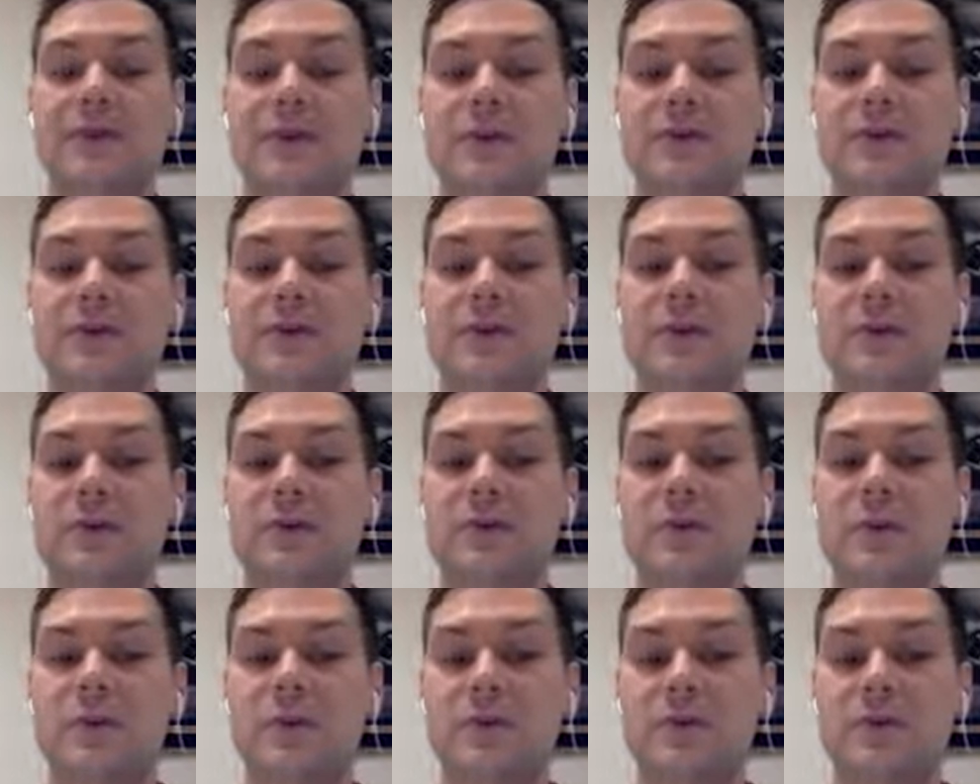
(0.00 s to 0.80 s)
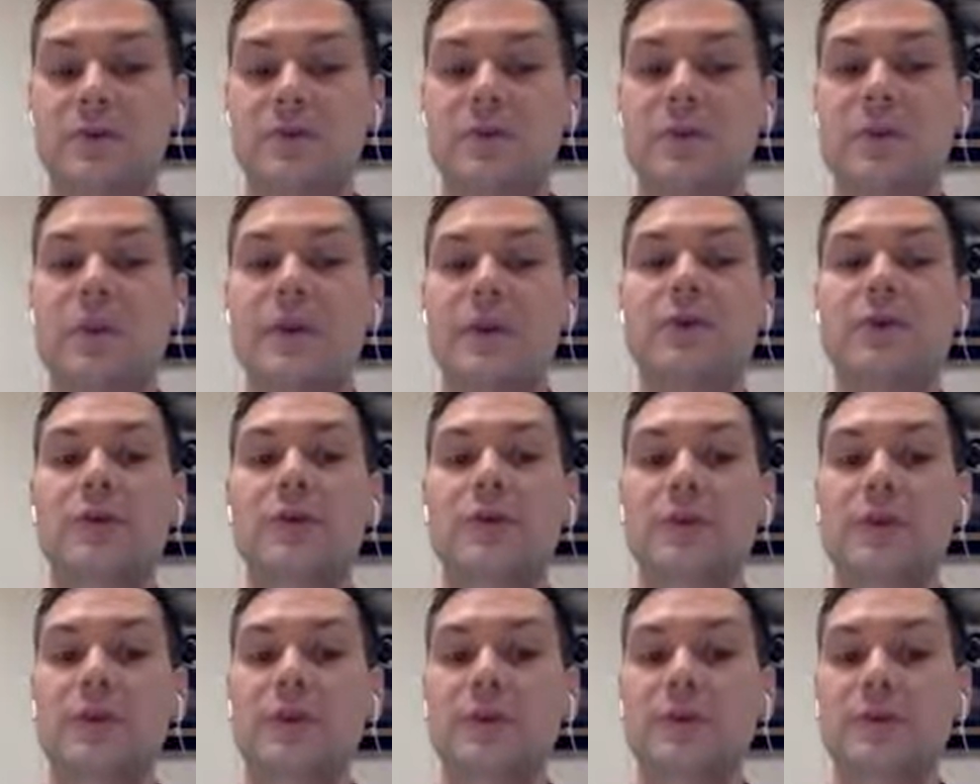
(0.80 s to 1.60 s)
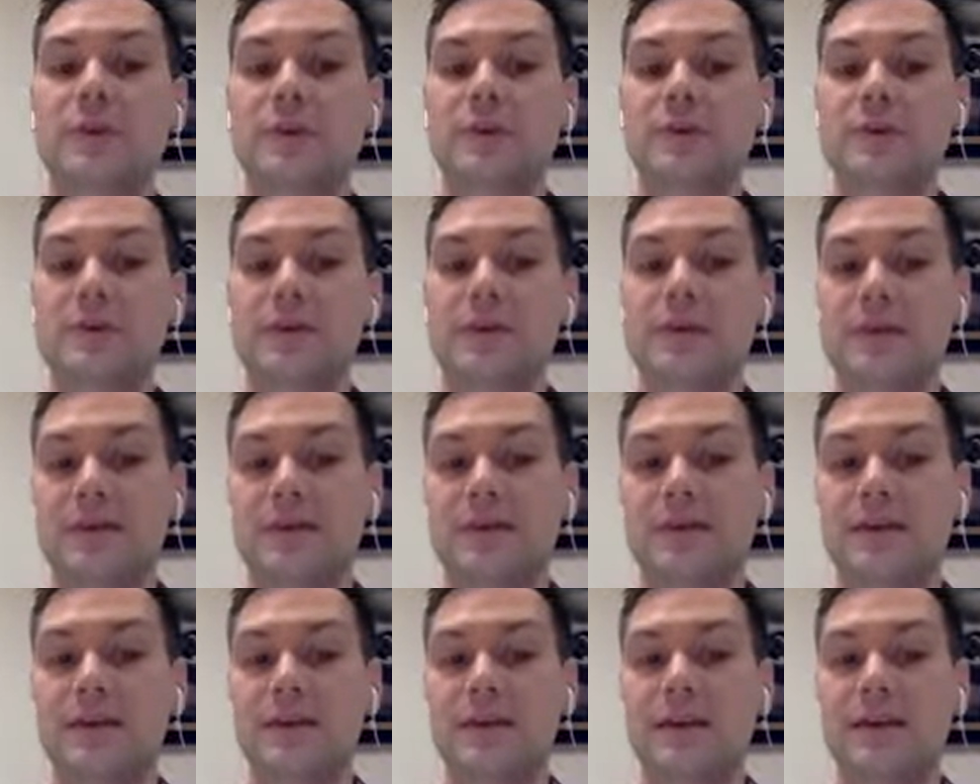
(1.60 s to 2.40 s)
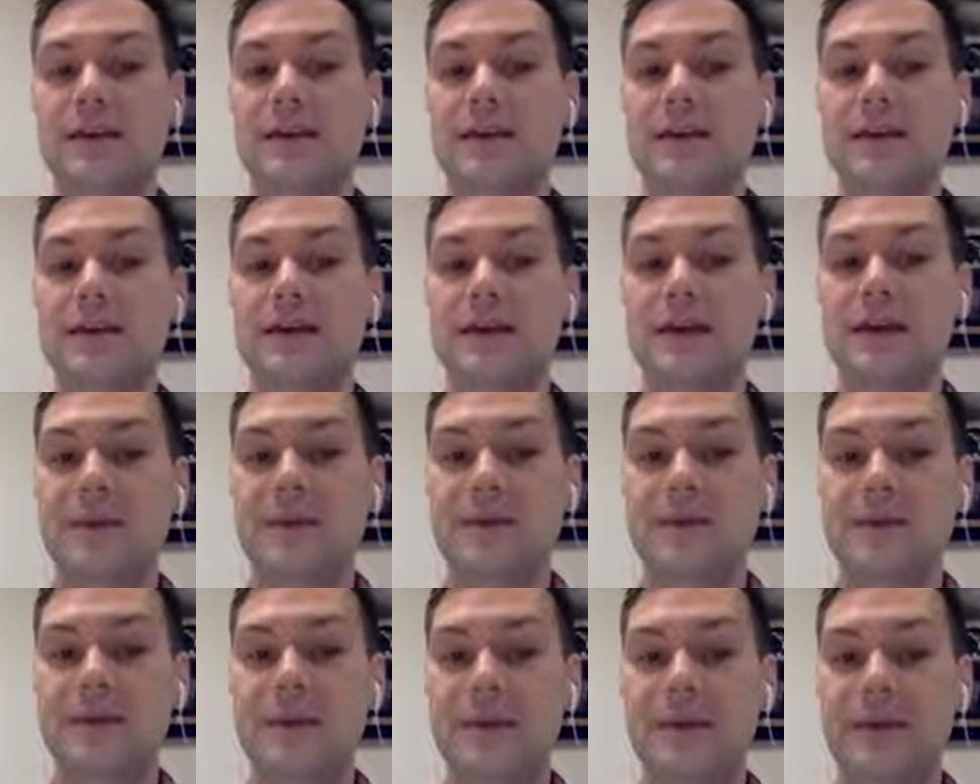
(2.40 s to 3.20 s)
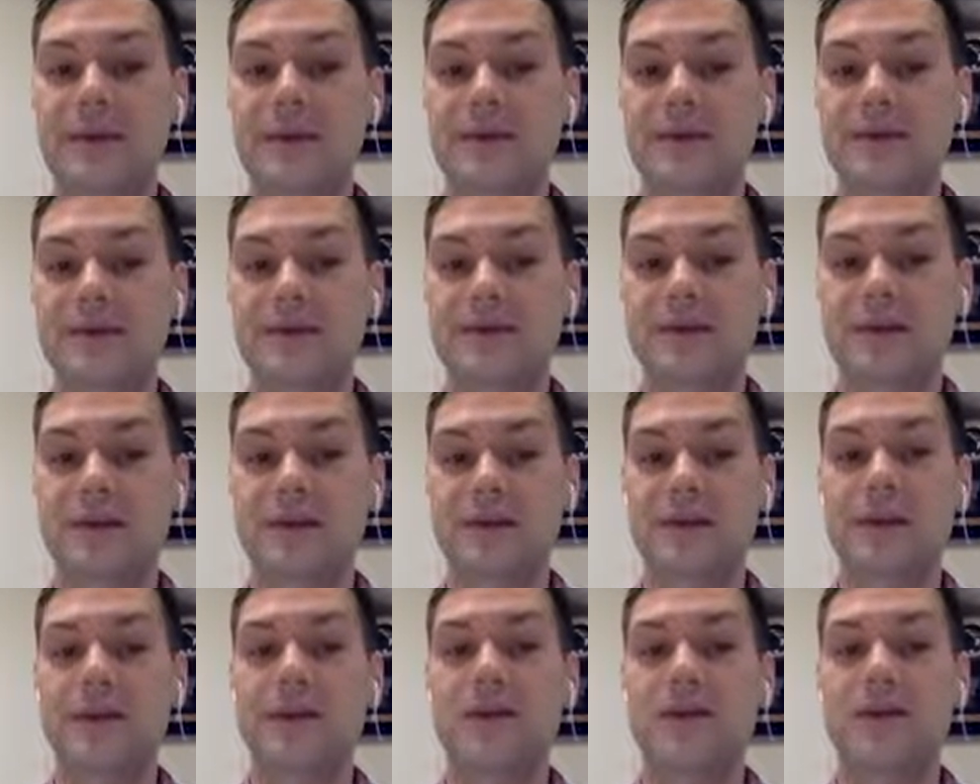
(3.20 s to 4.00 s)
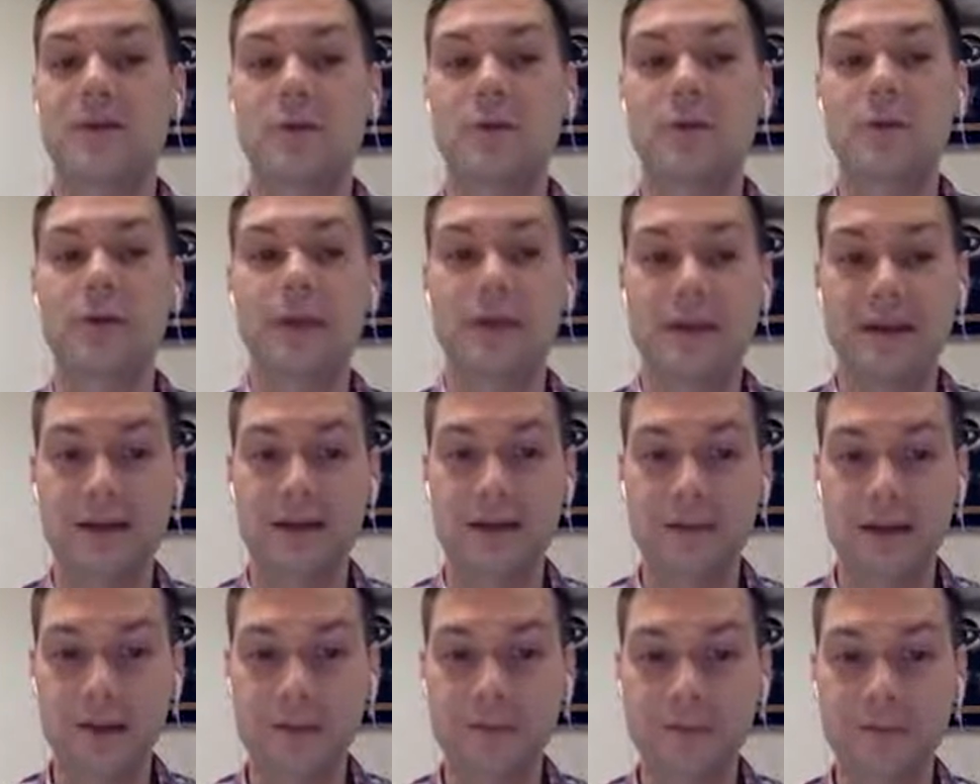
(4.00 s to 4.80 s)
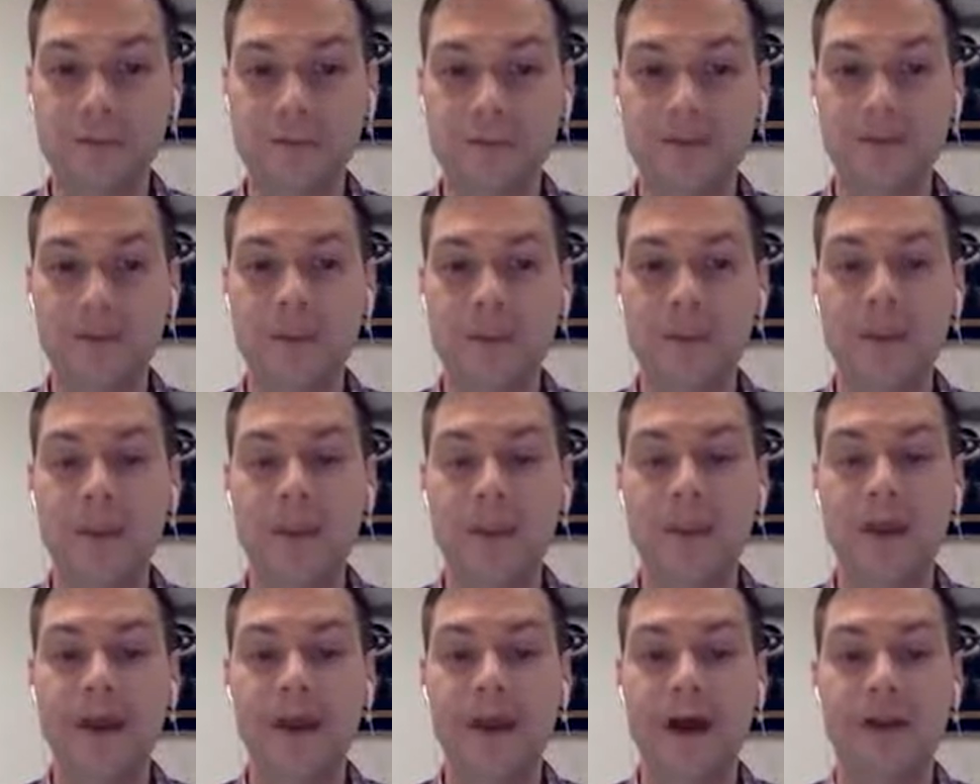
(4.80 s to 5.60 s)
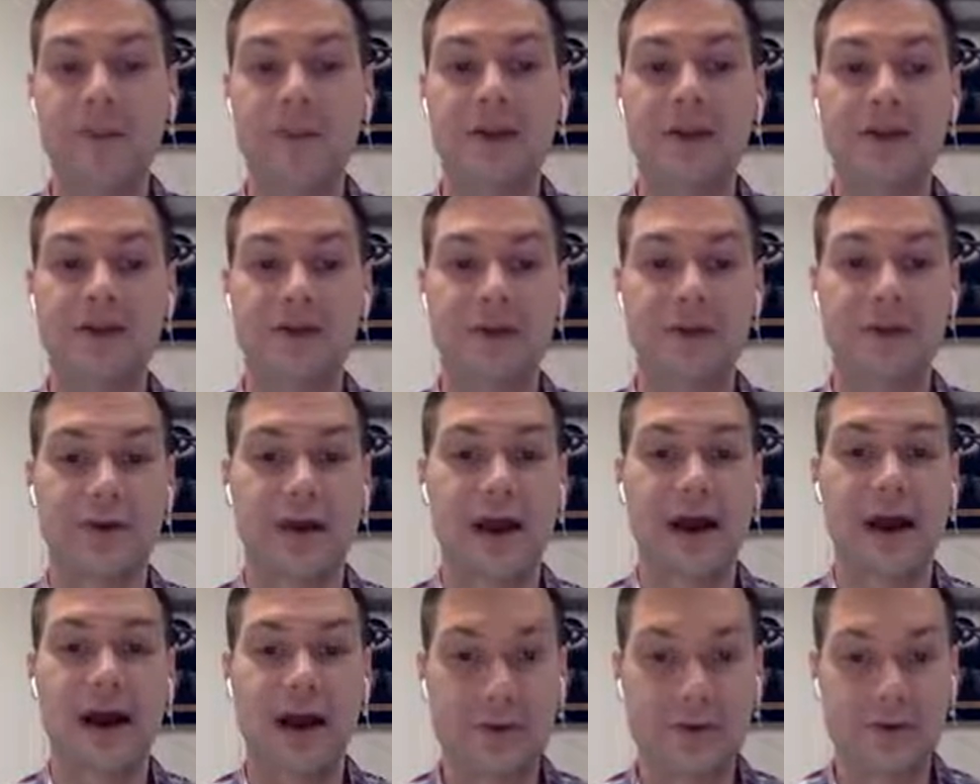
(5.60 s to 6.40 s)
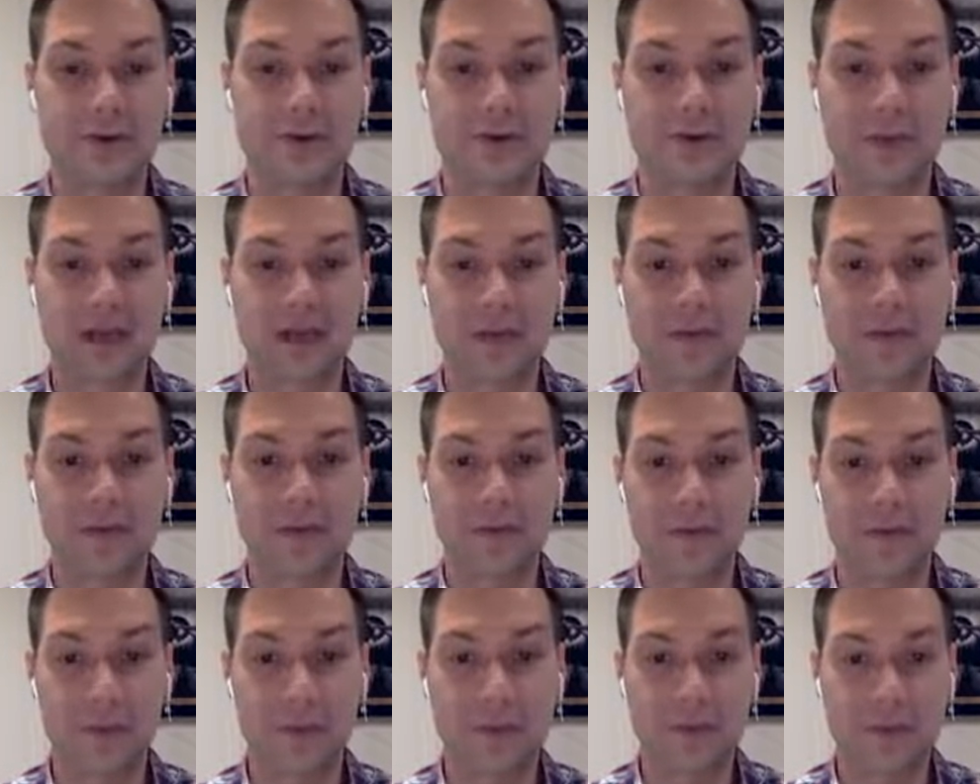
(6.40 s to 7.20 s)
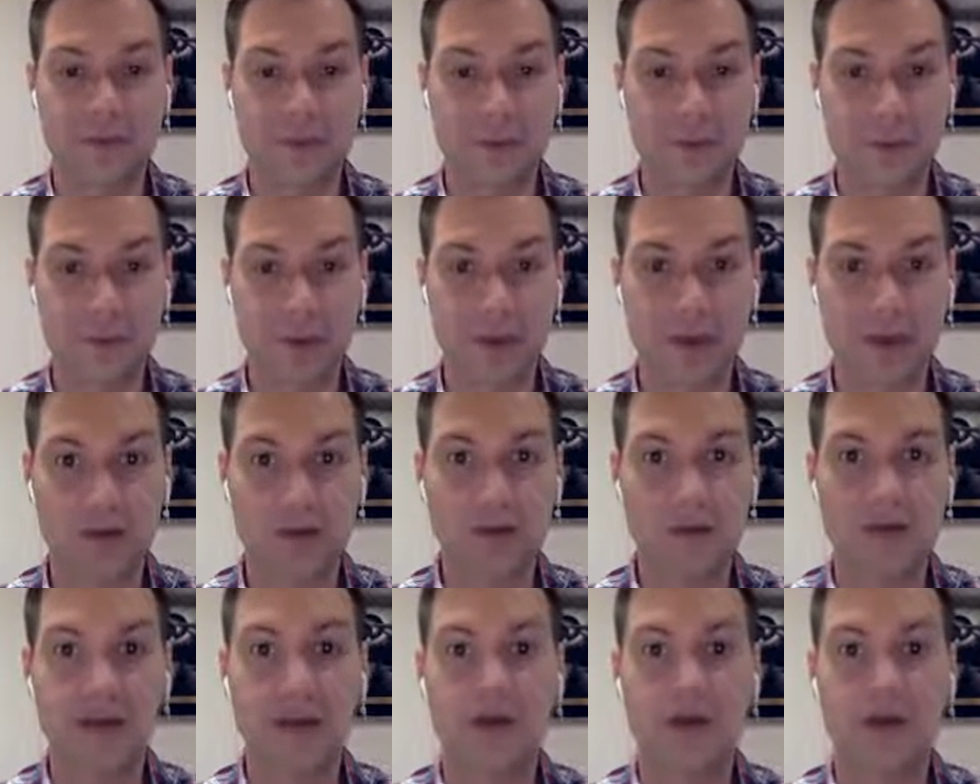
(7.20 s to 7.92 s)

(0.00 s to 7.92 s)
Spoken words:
I've created this question, when they go to the docent, they can type their answers in right here. And it's going to auto save it for them as well.